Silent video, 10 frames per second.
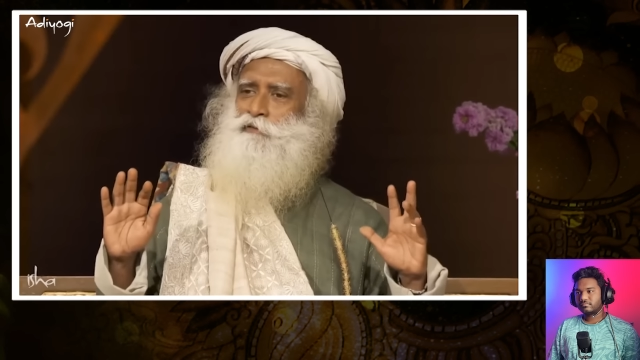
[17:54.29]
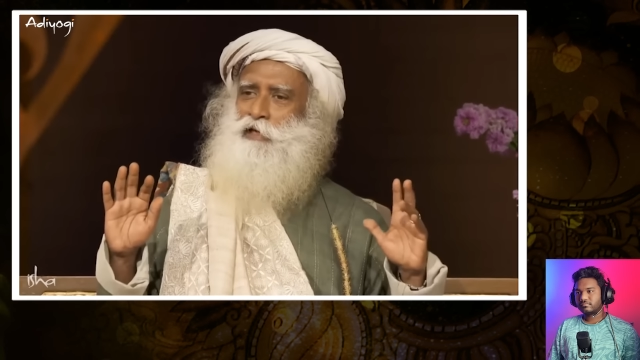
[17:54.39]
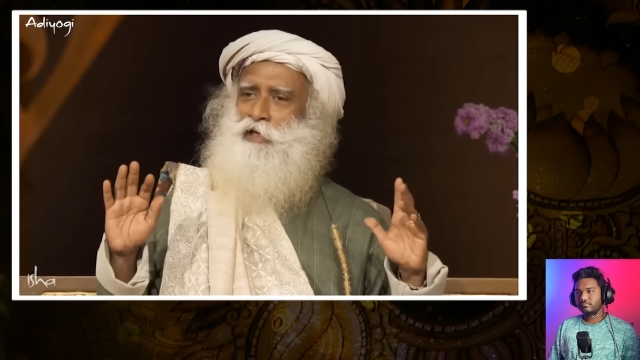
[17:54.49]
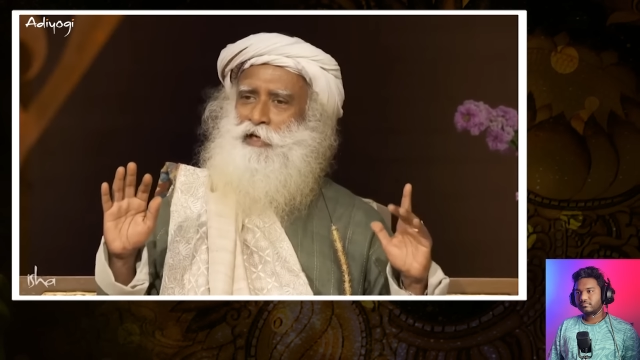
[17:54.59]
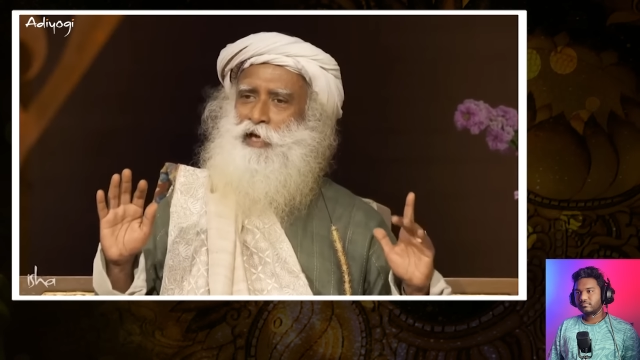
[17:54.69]

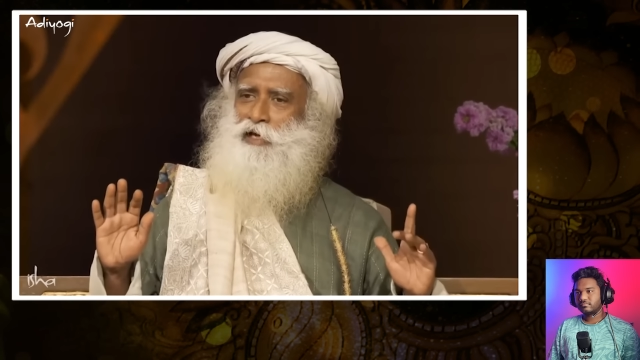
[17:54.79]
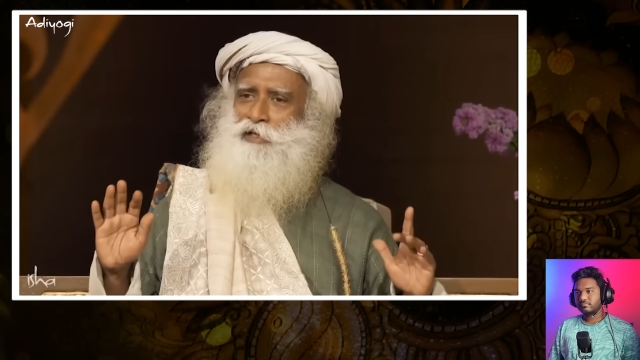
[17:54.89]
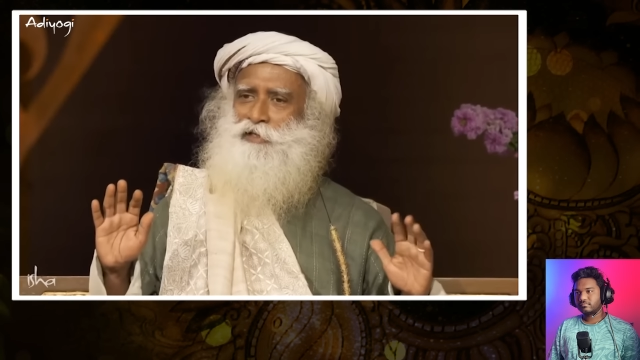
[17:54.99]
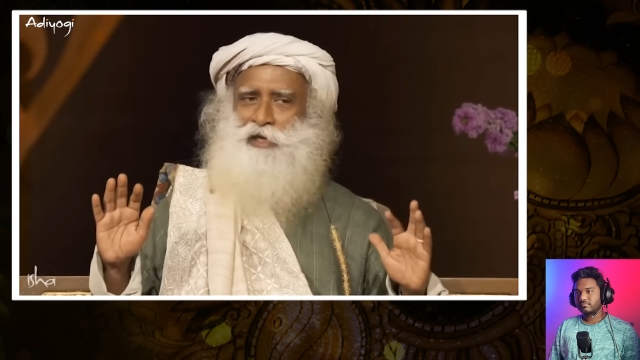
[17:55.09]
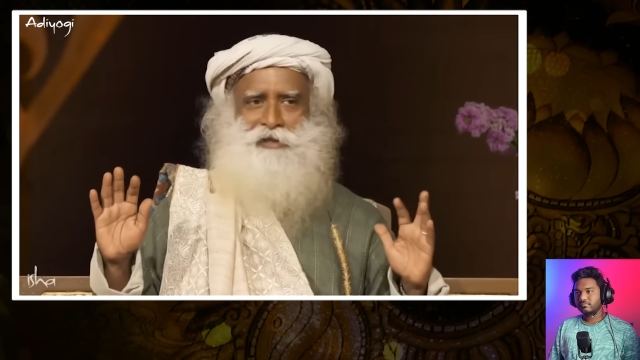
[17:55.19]
very
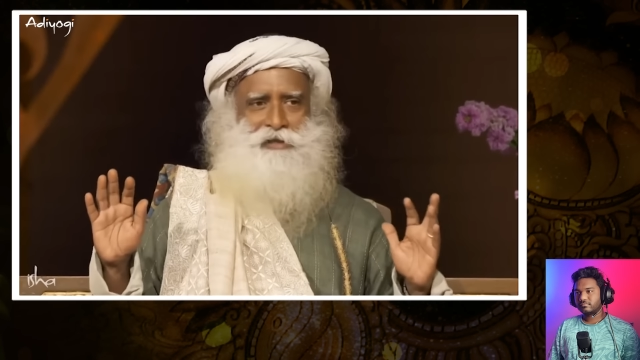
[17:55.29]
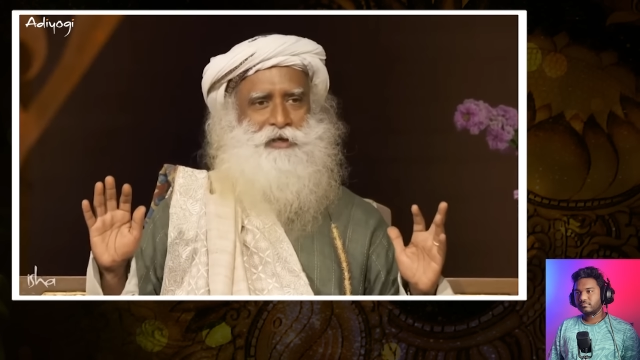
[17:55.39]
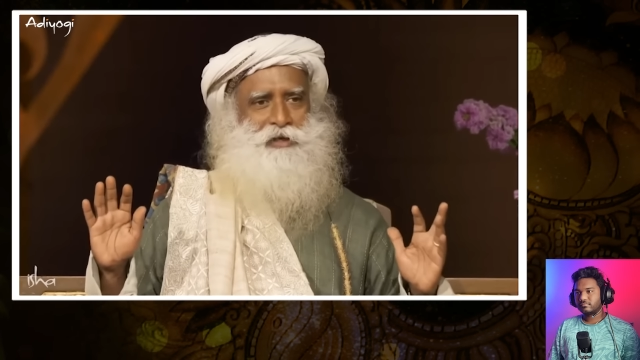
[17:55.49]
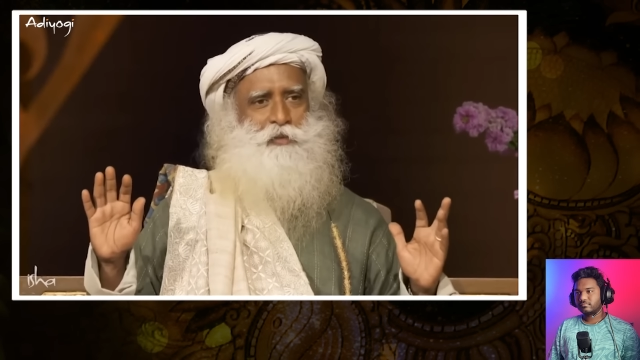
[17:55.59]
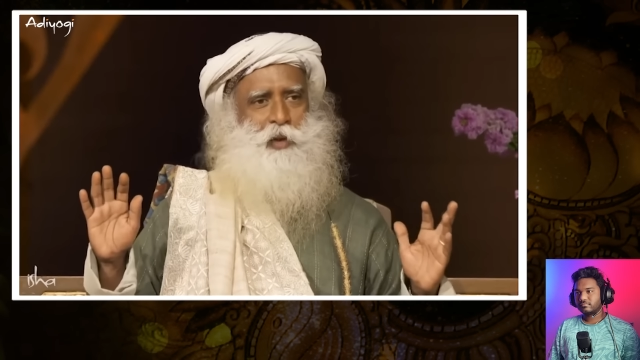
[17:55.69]
nice,
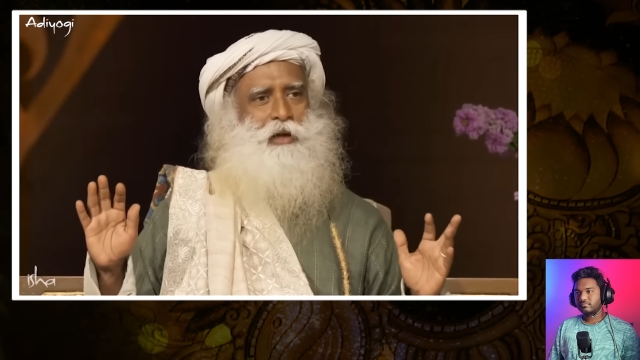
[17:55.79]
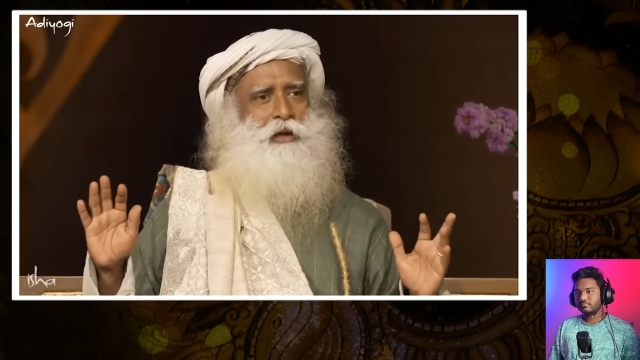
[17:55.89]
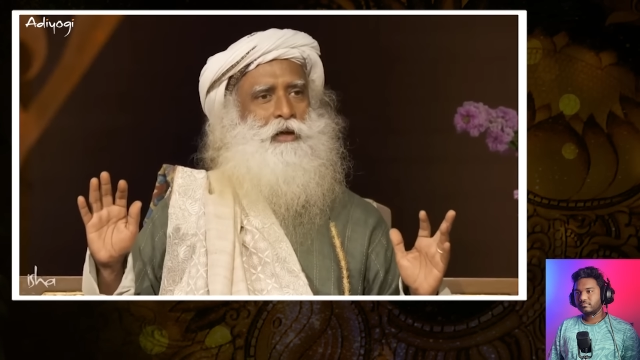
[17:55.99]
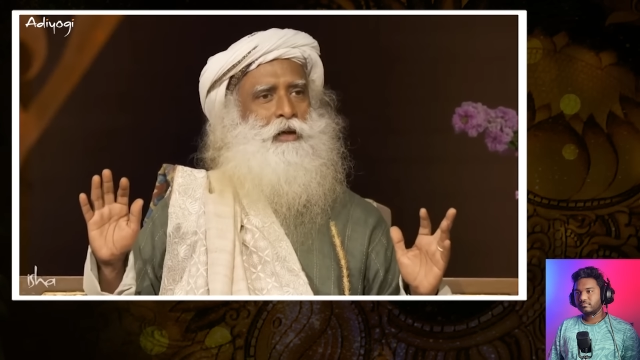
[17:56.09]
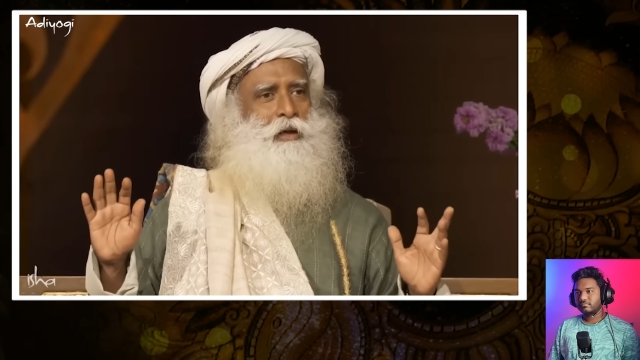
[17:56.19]
healthy and well.
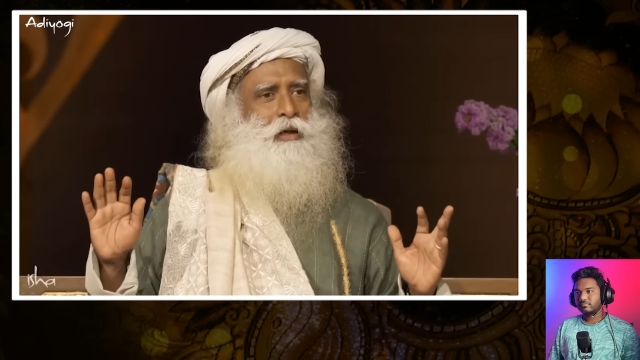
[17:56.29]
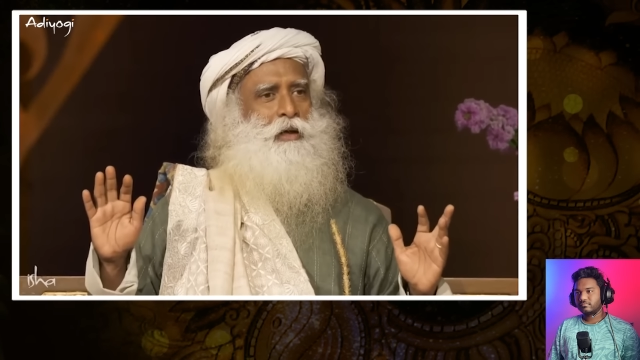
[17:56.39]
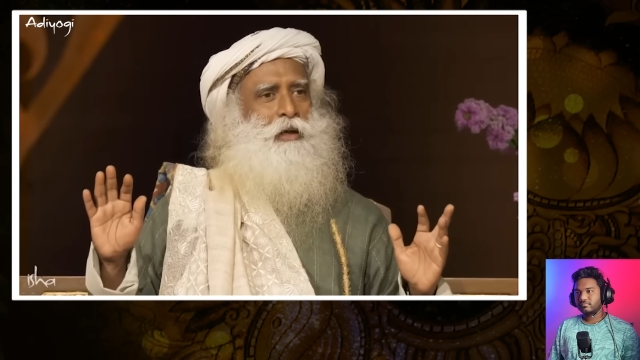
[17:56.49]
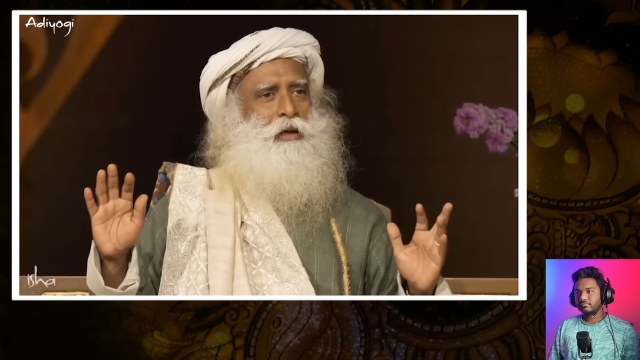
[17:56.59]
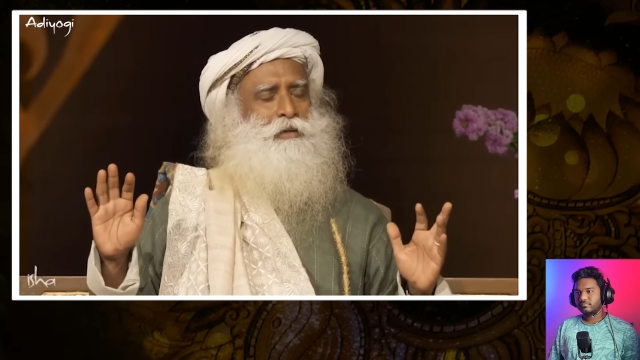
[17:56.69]

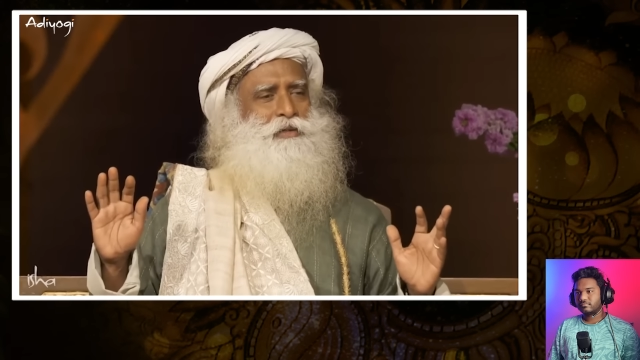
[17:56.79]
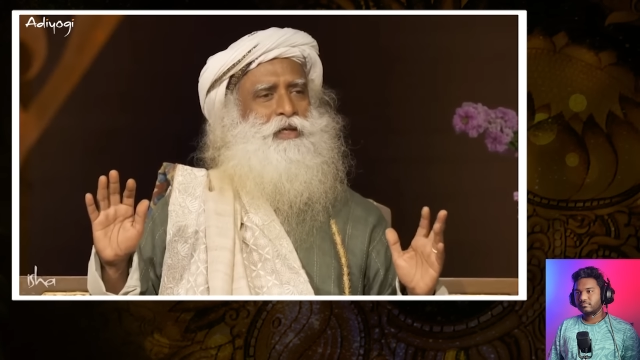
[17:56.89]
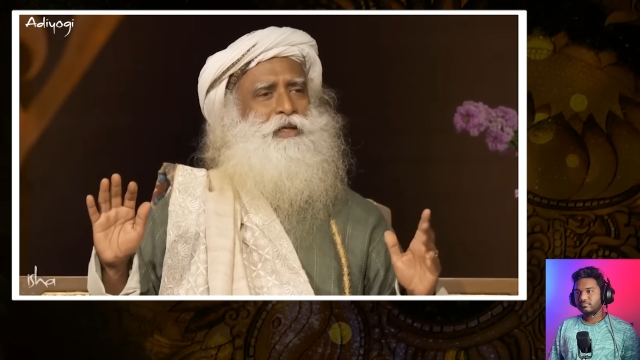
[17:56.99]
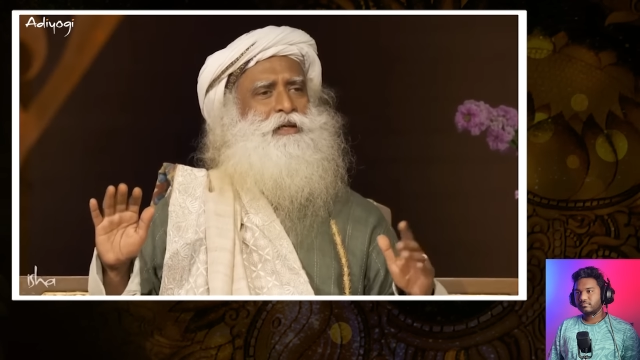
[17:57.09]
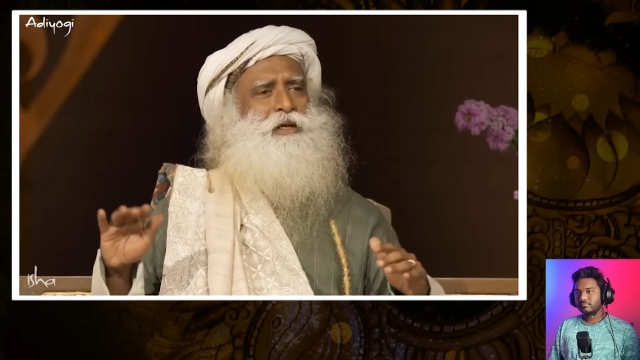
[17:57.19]
Suddenly